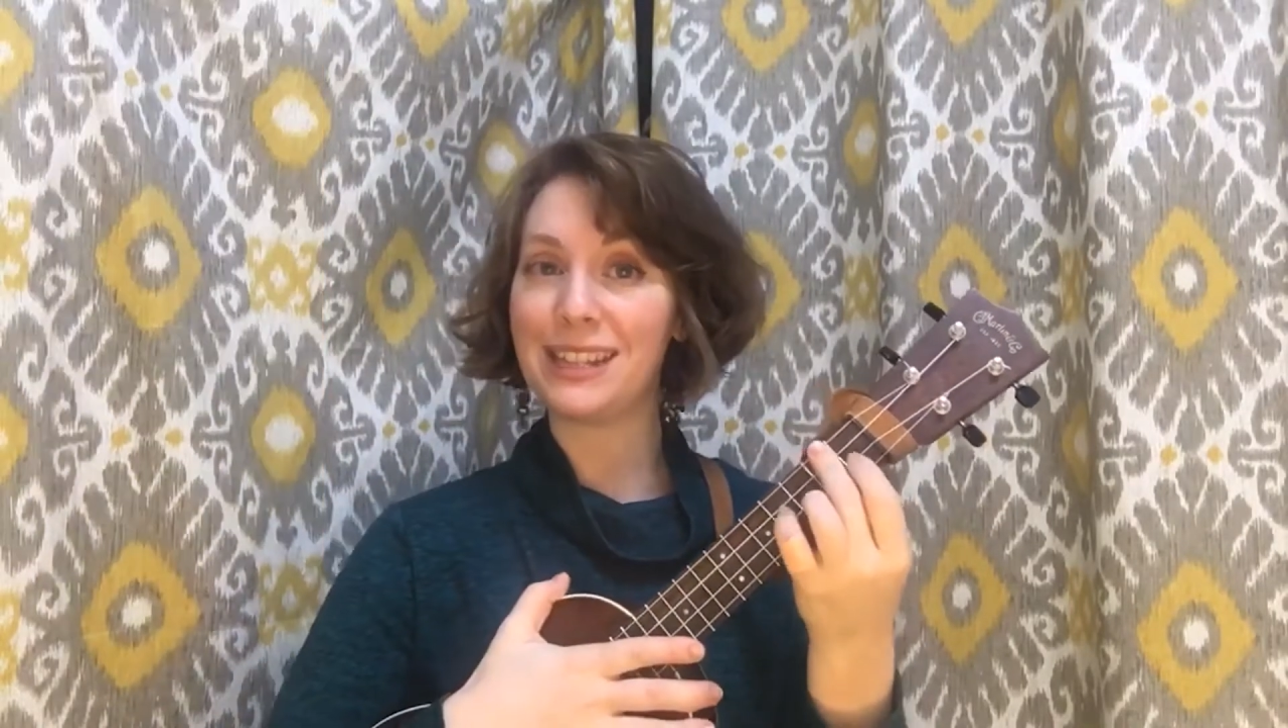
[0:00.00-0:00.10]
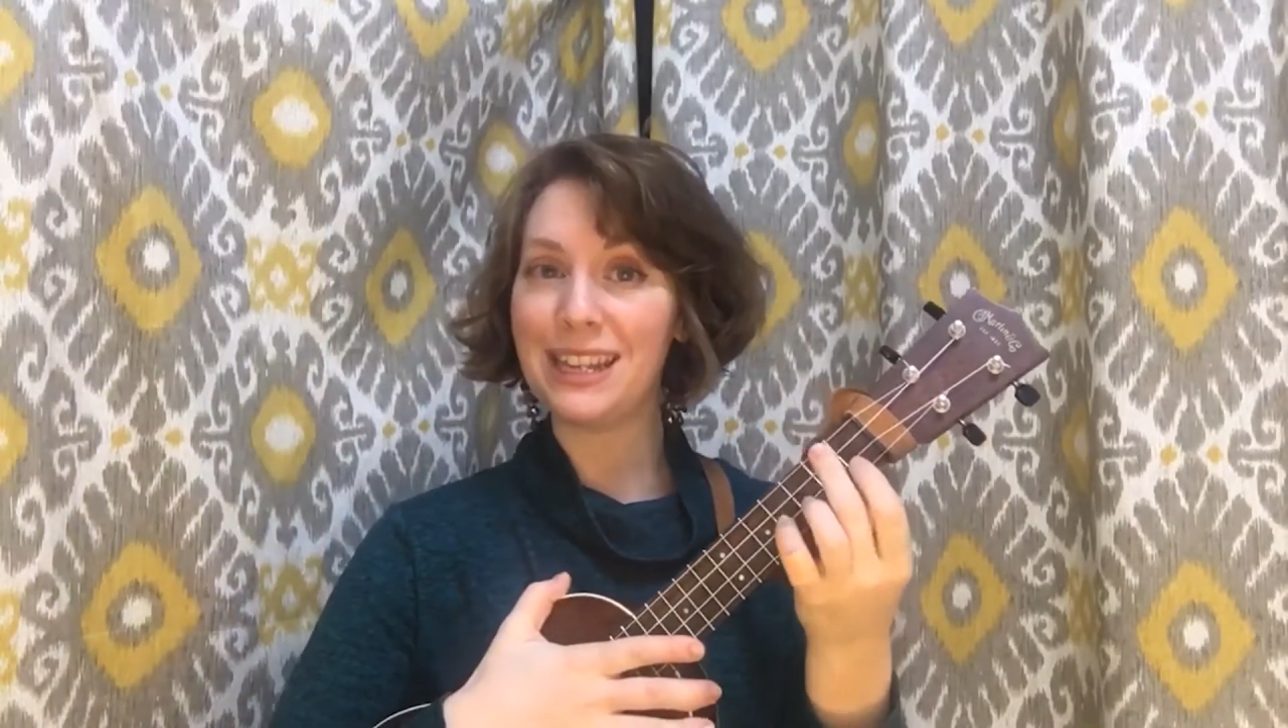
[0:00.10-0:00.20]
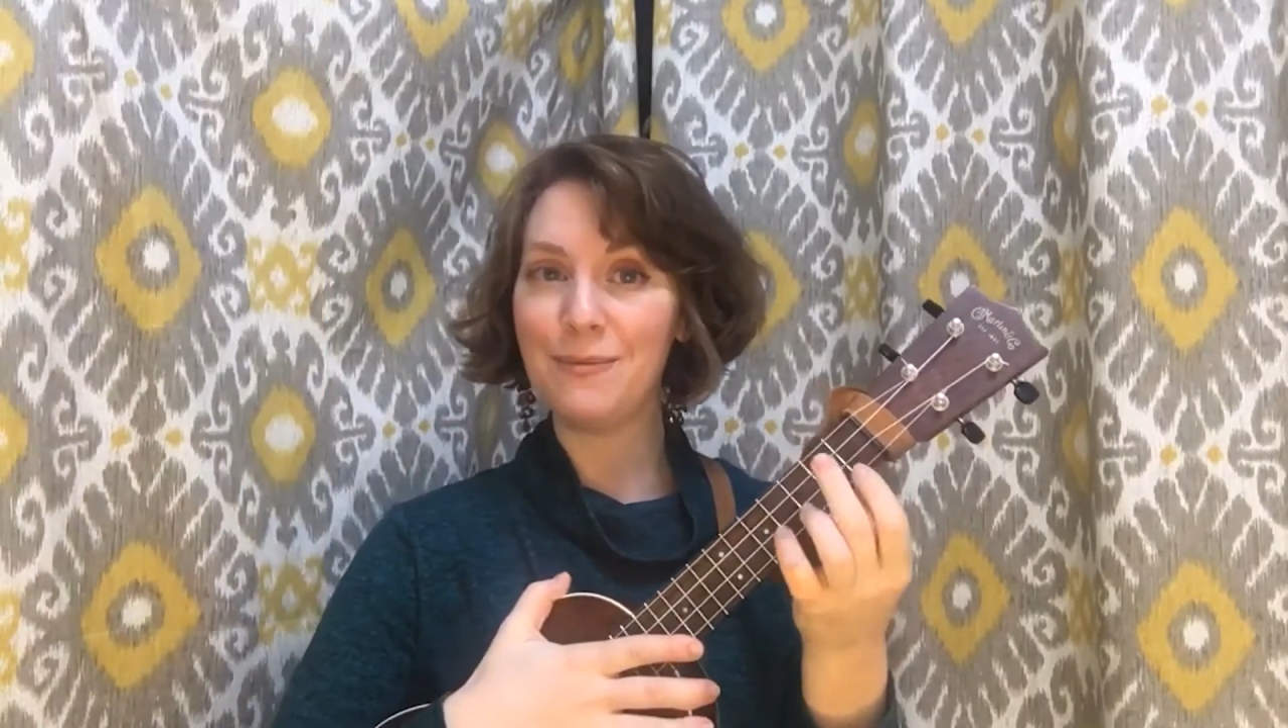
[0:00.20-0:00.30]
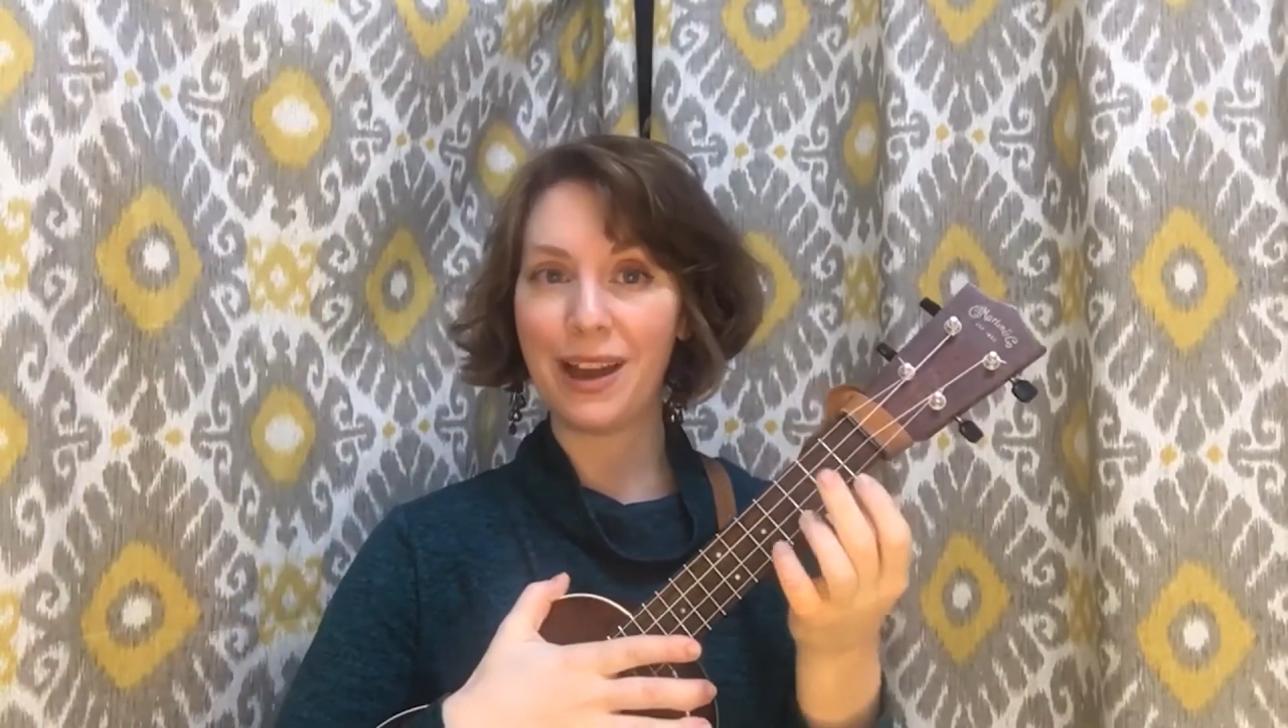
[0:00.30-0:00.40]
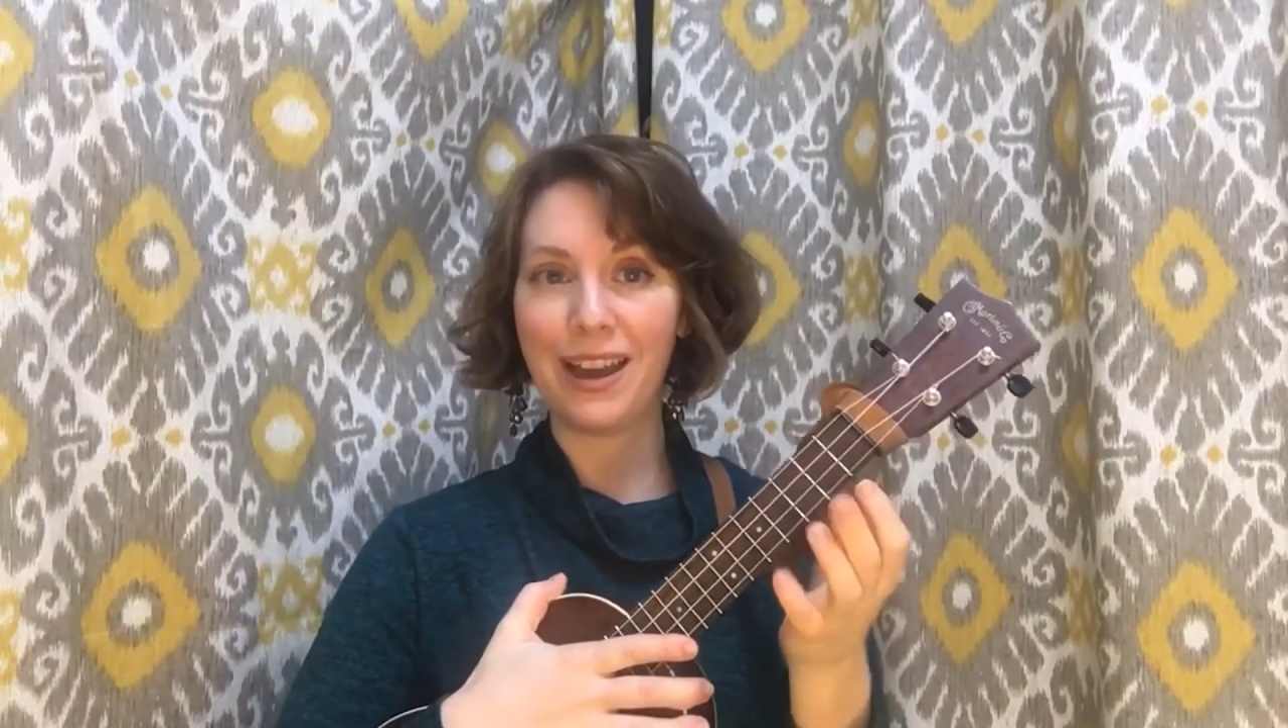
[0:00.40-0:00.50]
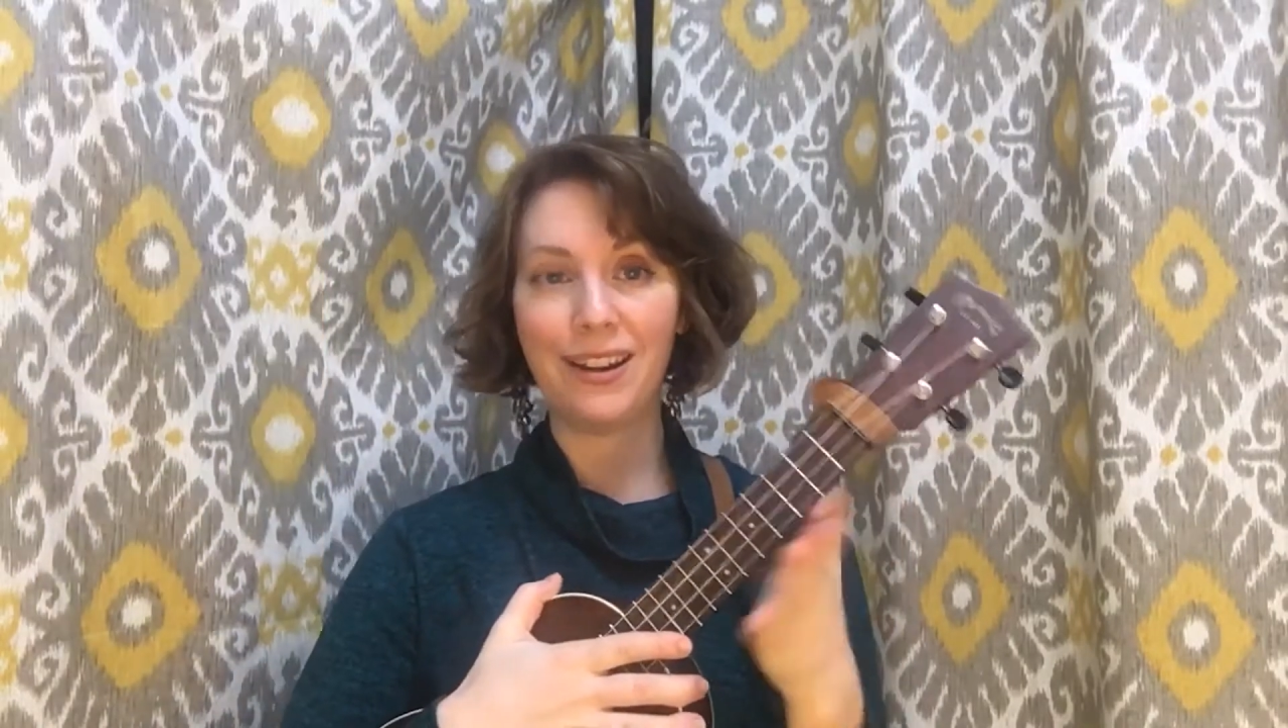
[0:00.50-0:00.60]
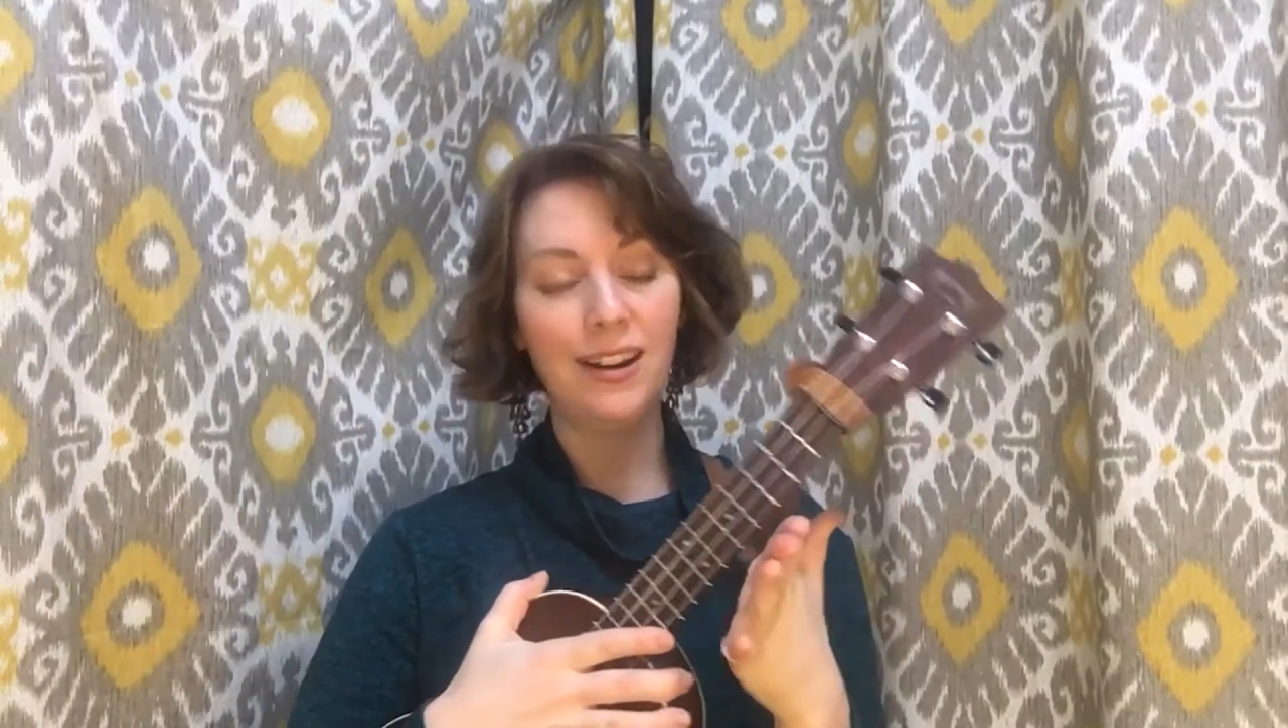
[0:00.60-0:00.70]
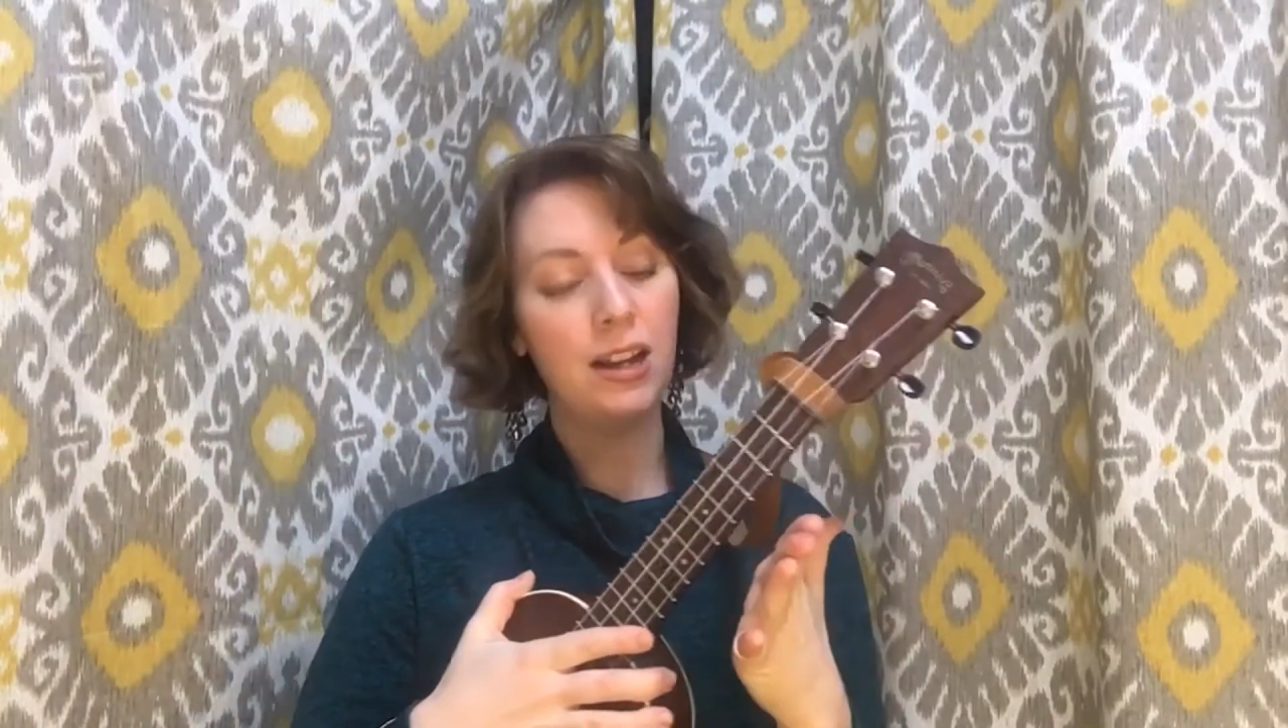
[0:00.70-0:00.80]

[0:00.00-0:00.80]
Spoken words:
E minor.